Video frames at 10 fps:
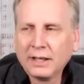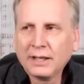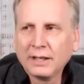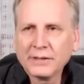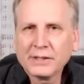
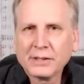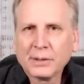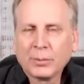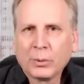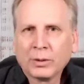This is
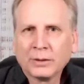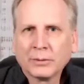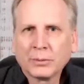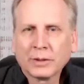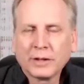important.
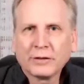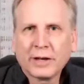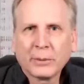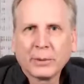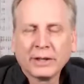We're going to
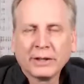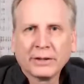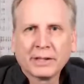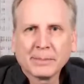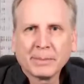find a way to do
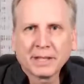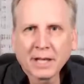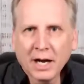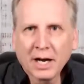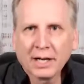this
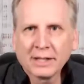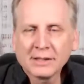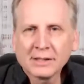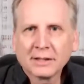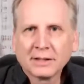because